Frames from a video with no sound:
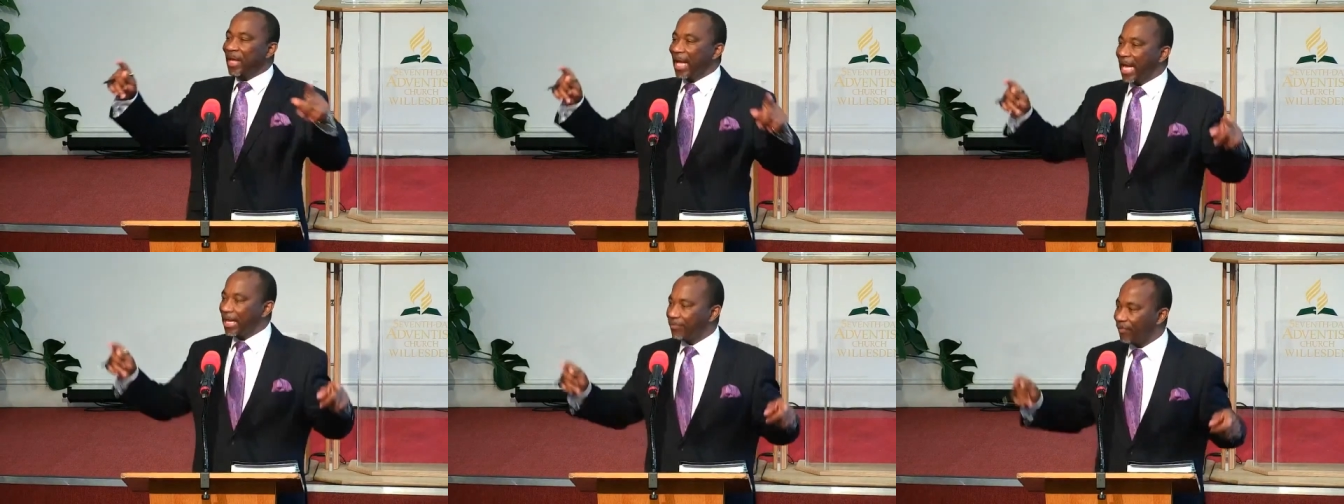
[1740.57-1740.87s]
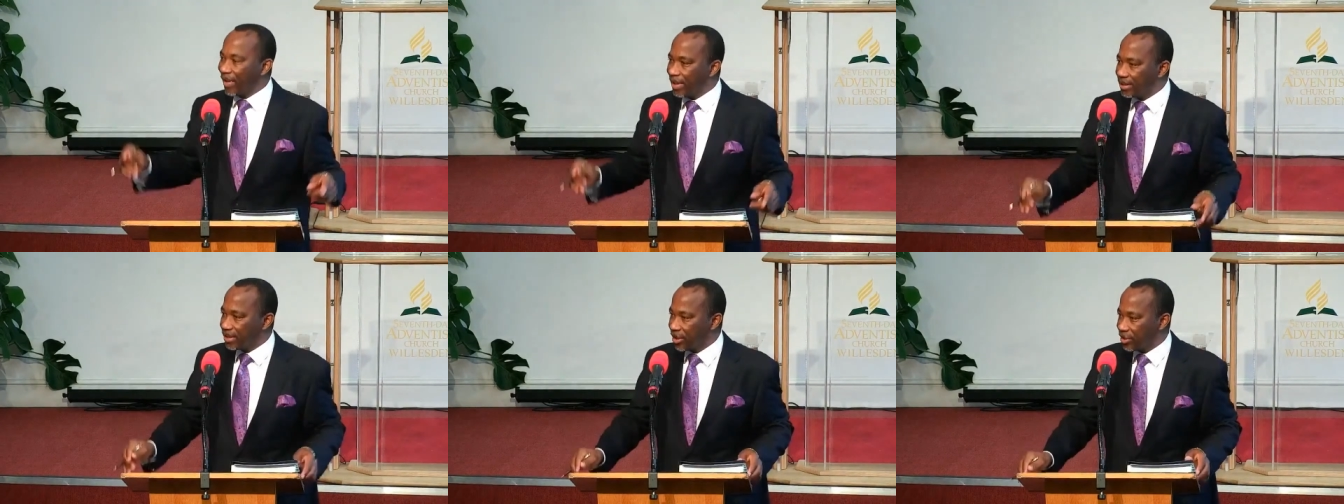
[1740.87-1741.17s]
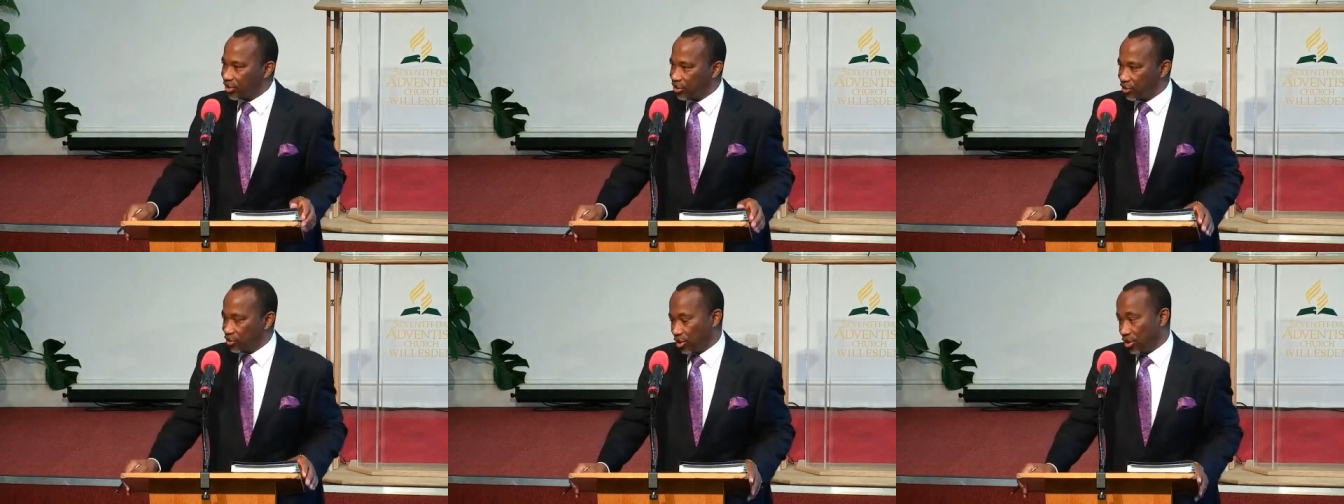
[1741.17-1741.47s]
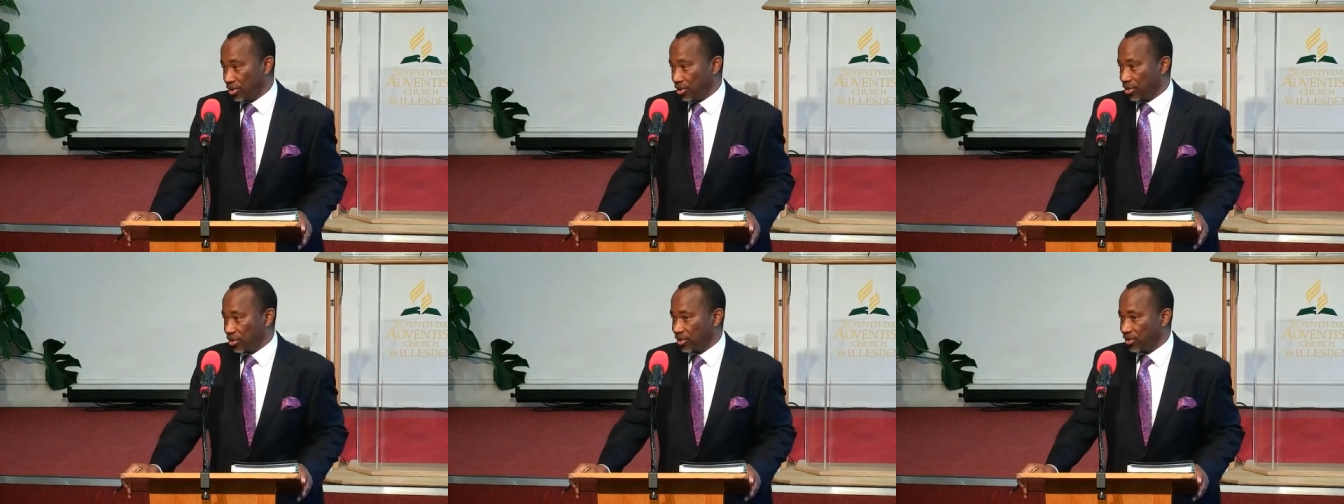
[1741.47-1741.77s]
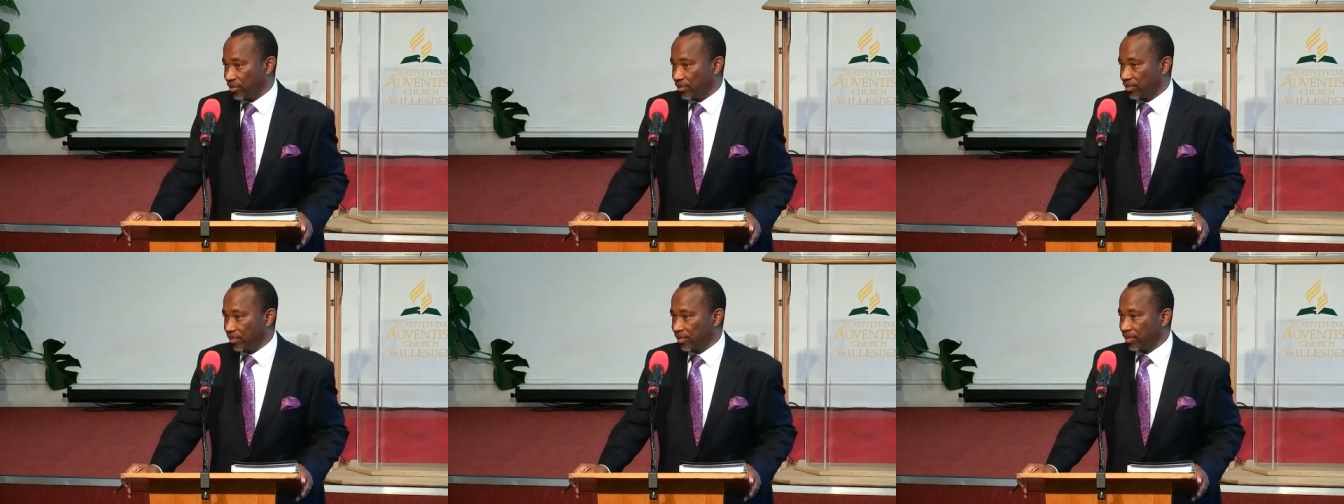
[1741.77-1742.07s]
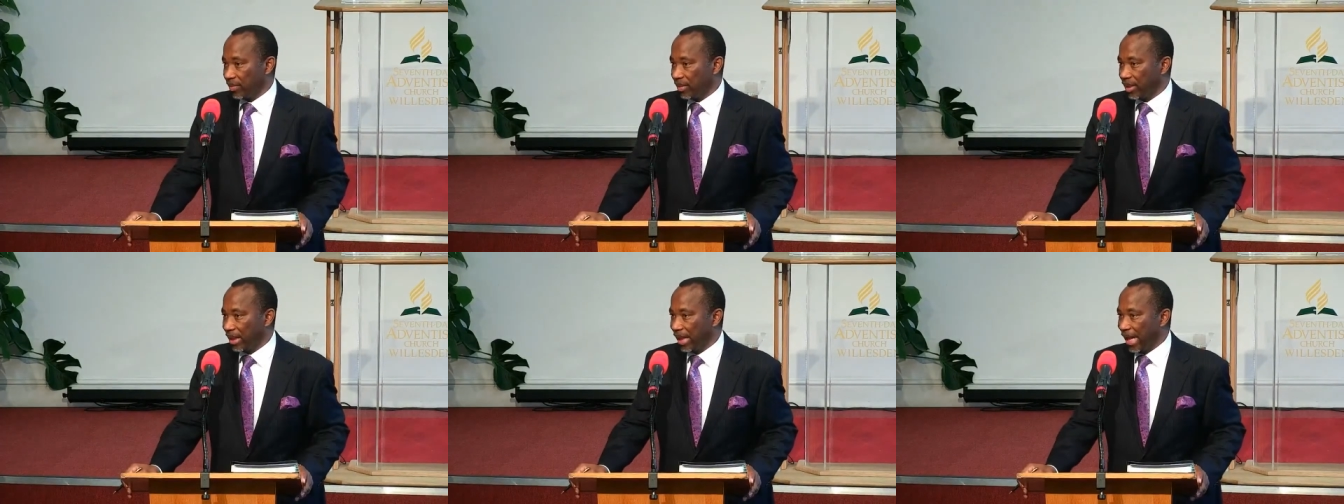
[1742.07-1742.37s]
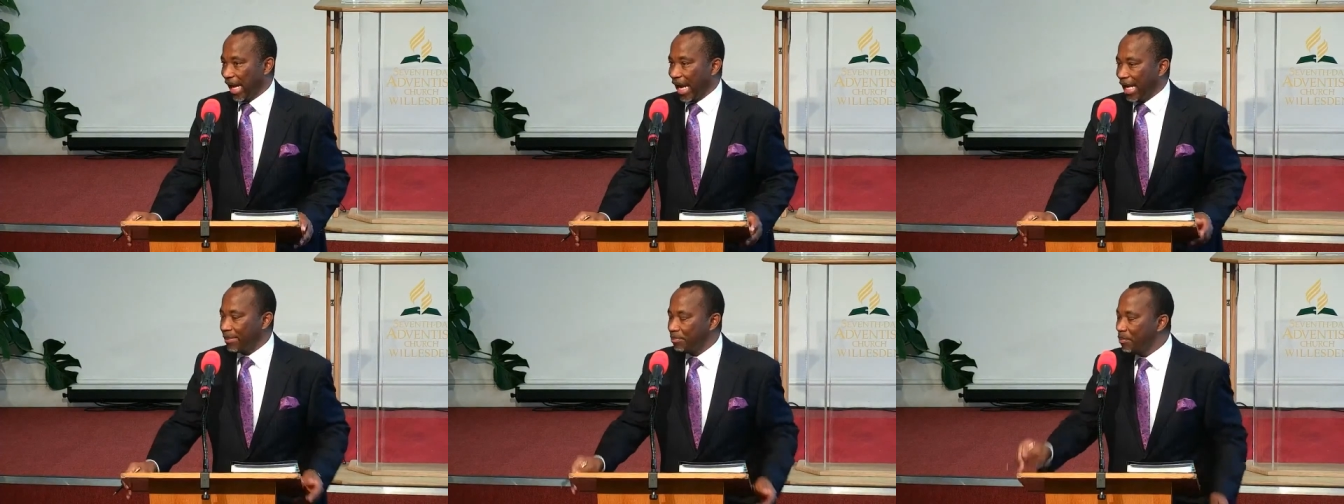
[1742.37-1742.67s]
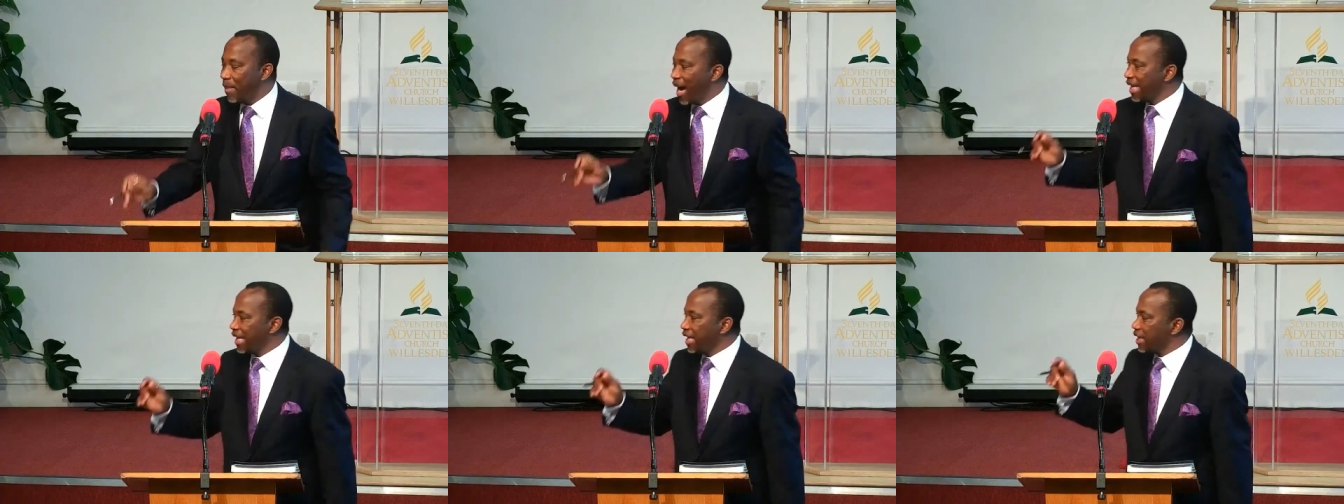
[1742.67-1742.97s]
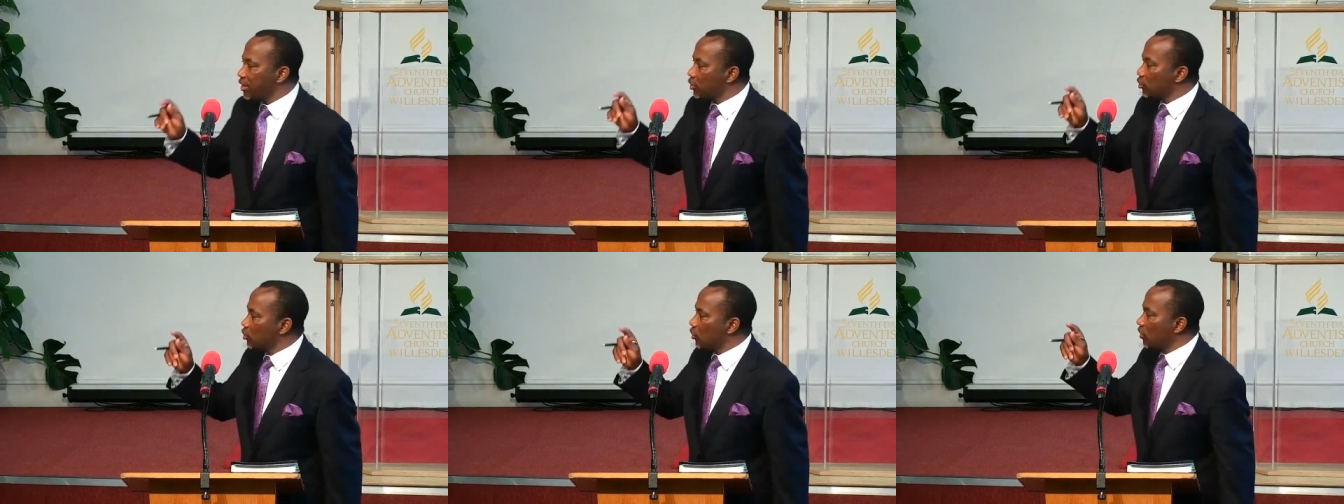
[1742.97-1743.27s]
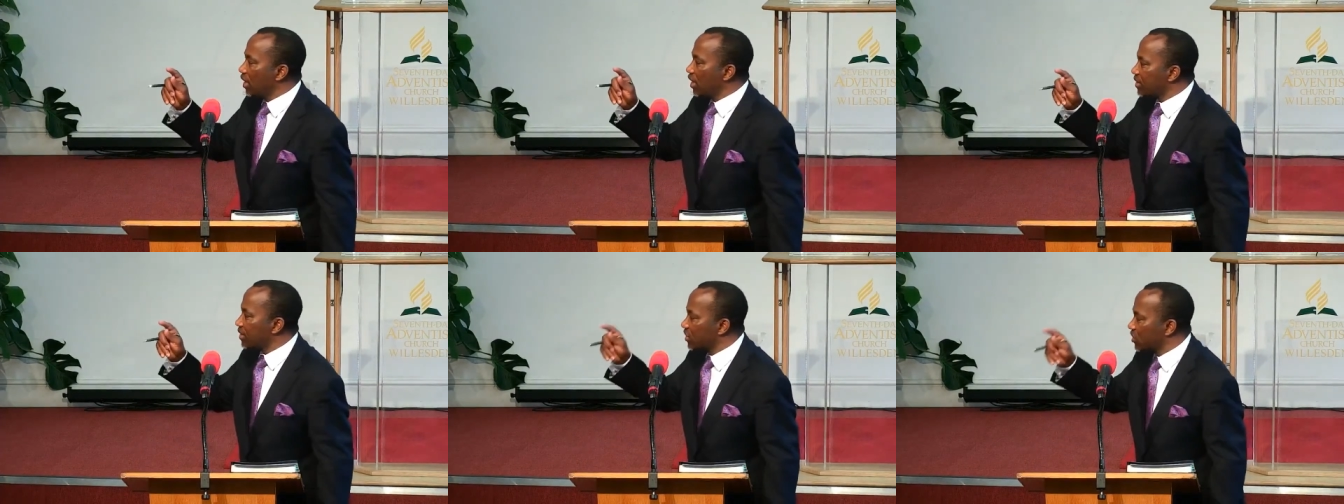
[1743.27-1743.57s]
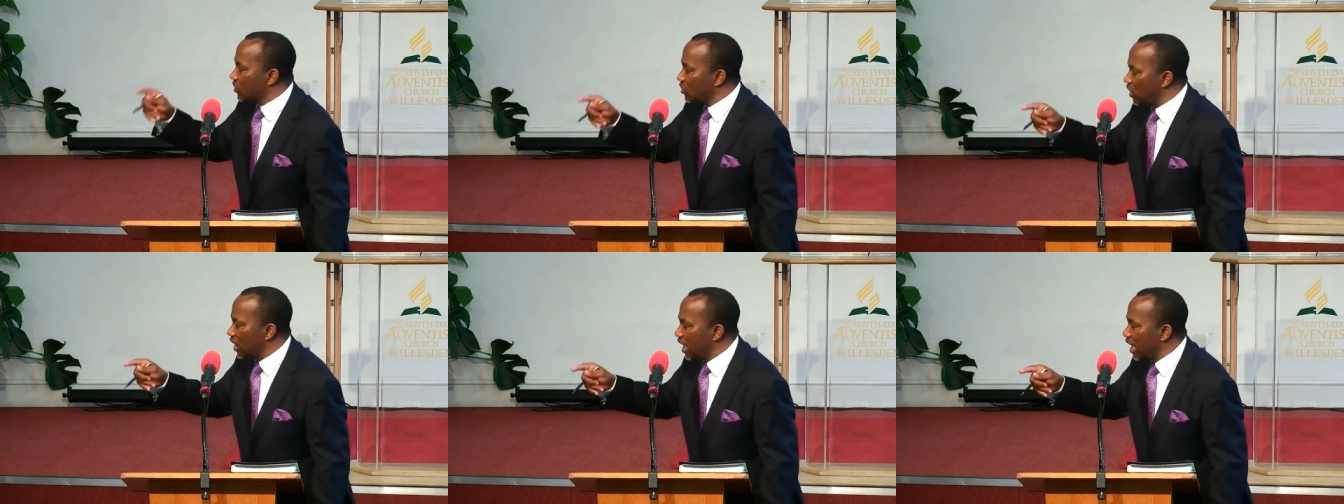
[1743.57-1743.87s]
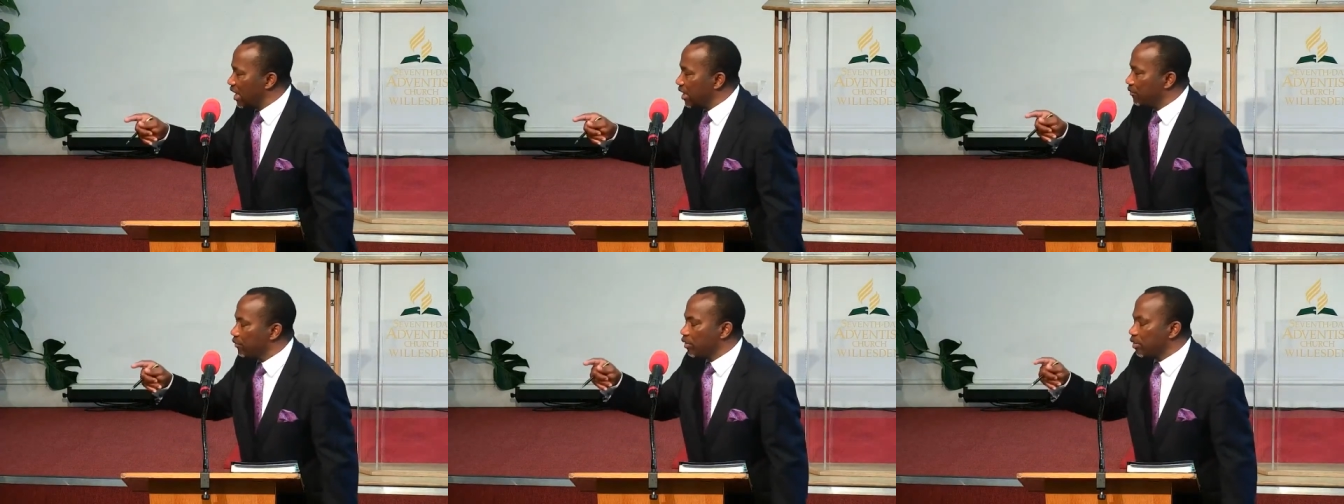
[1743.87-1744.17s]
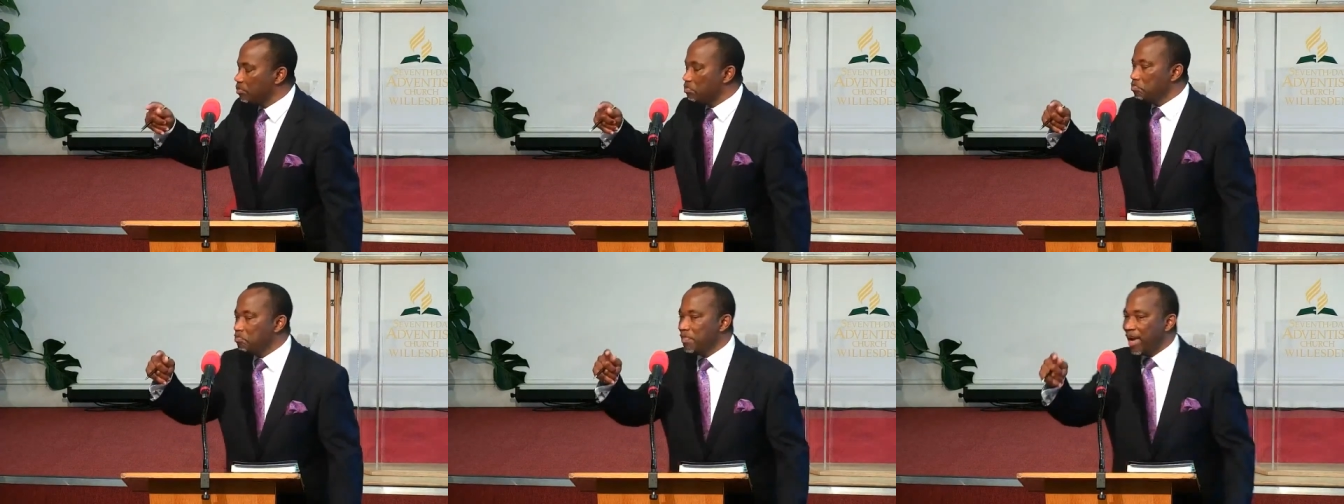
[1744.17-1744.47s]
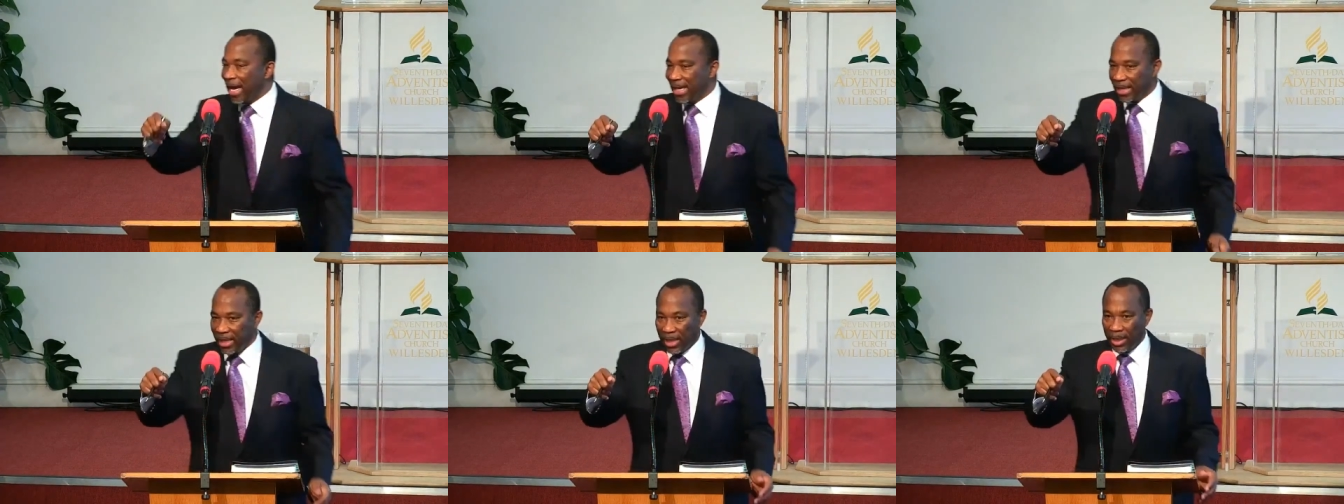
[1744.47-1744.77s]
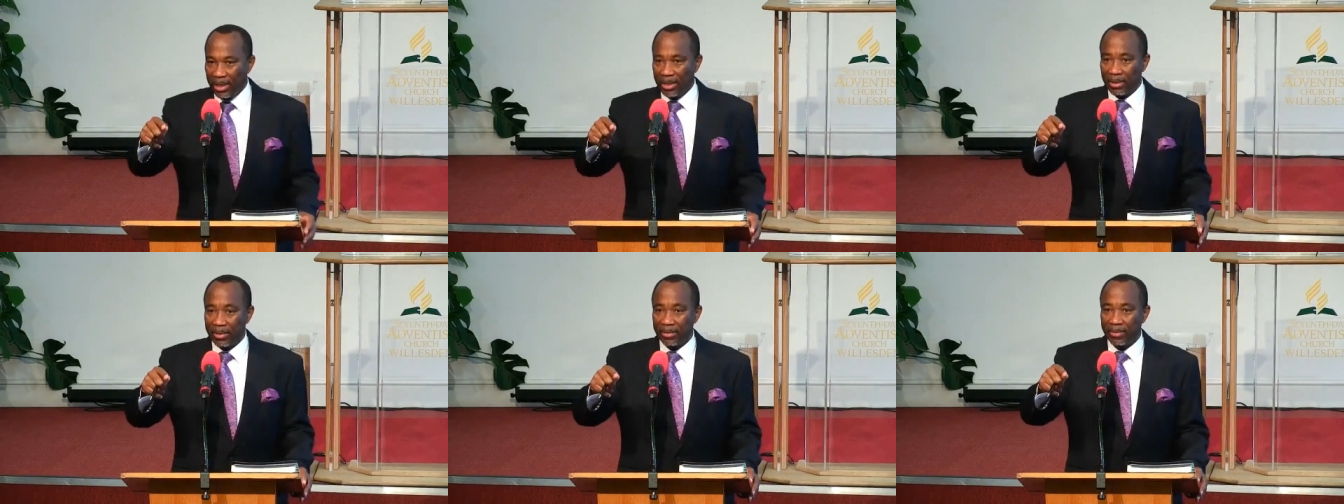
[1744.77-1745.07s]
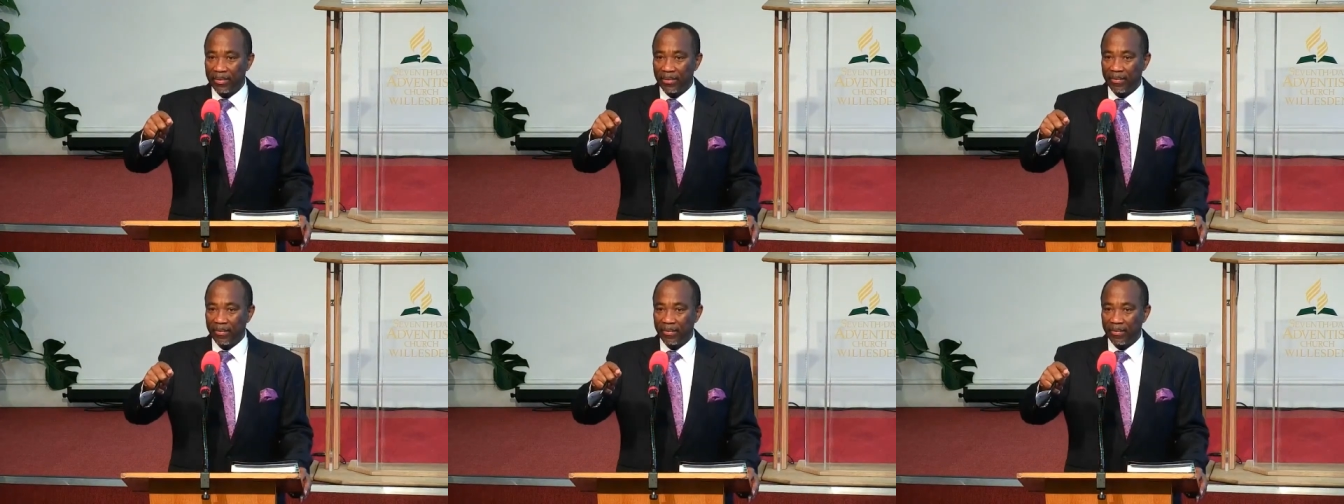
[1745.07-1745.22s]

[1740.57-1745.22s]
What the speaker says: the Adventist church and managed to deceive many,